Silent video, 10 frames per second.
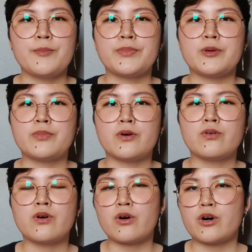people
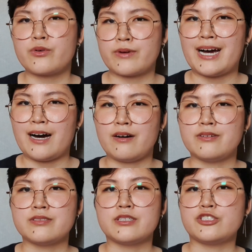go
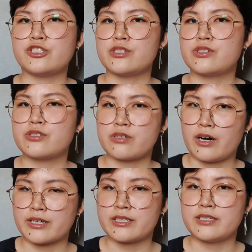around and just
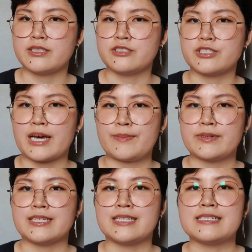talking
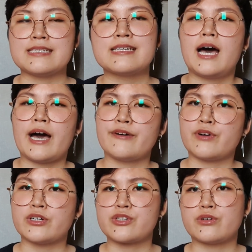Japanese. I've
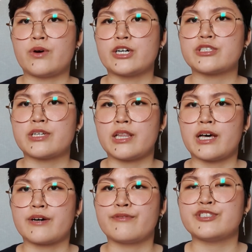also watched a
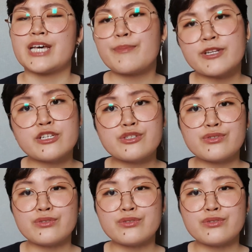lot of Japanese